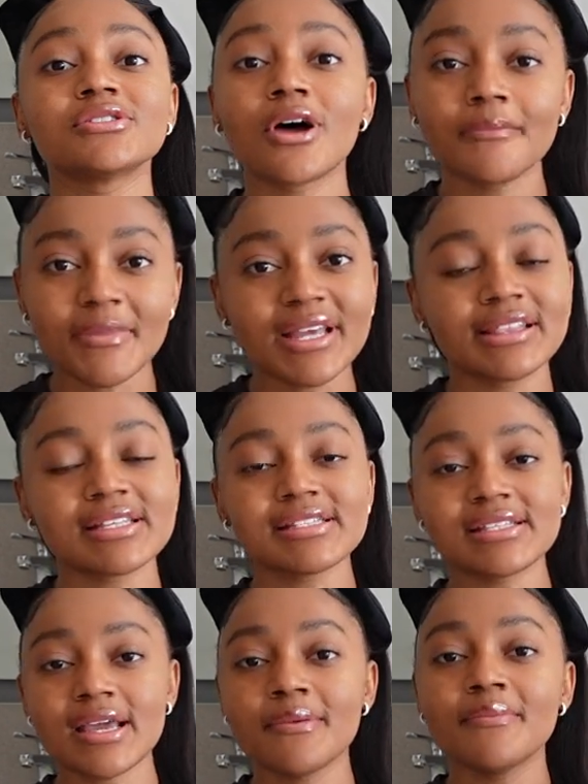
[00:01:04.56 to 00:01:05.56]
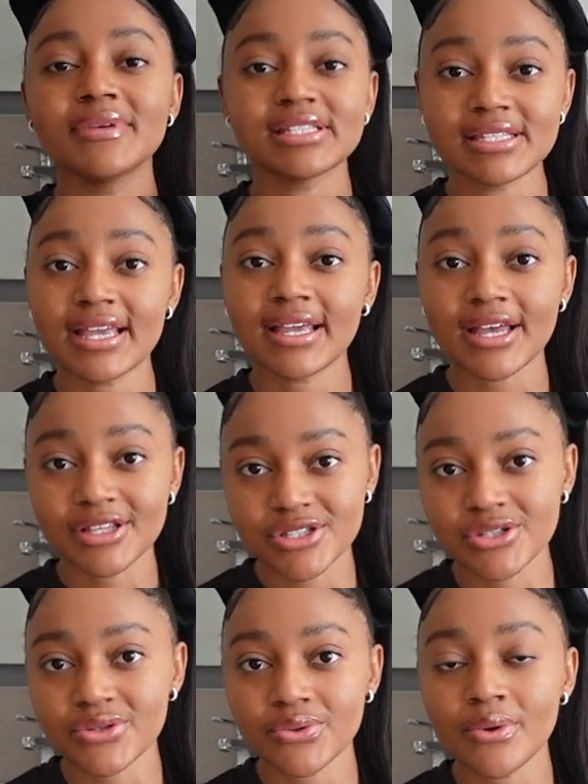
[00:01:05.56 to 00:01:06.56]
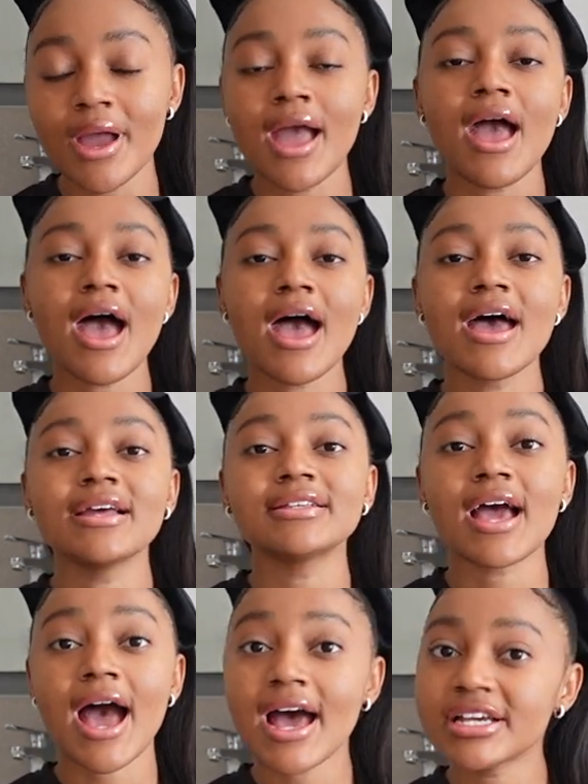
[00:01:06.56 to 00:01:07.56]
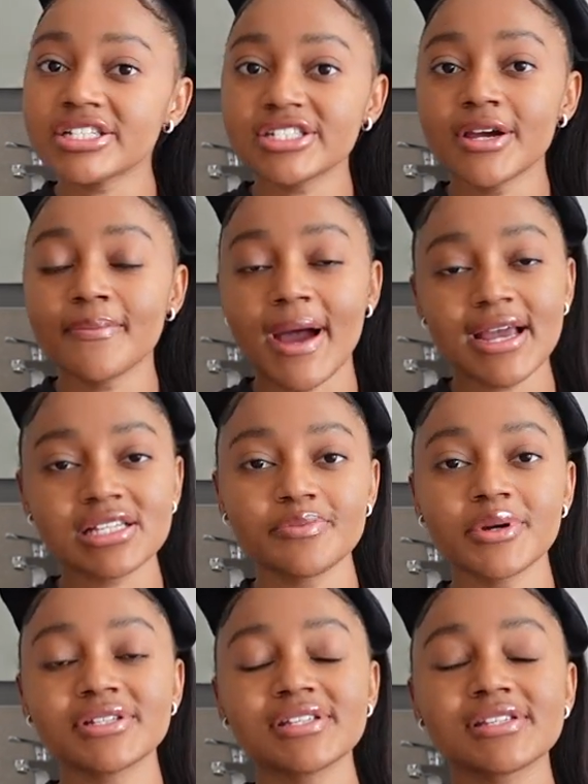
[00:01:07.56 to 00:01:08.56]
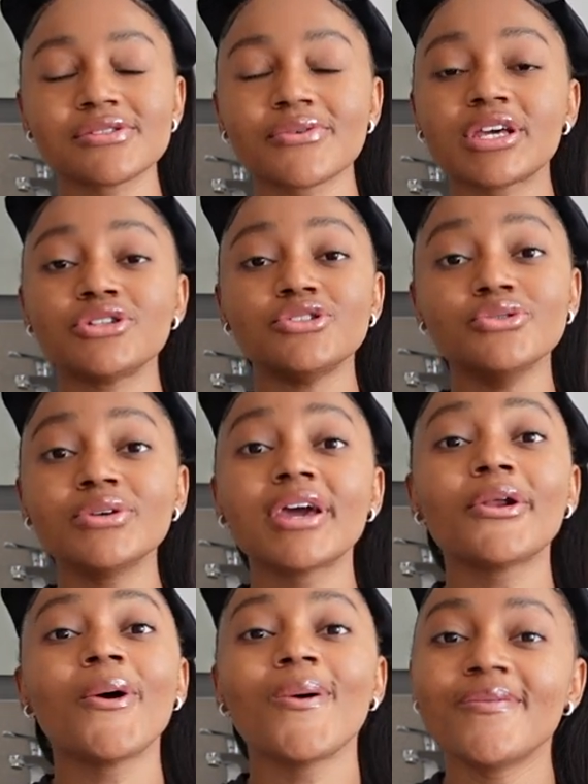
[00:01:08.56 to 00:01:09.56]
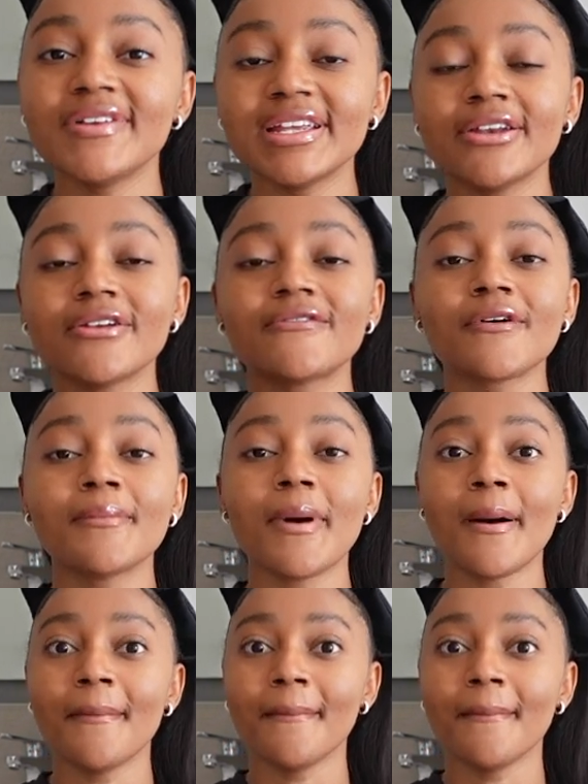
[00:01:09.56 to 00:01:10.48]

not make the same mistake as you. And I share my experiences so that you can hopefully learn from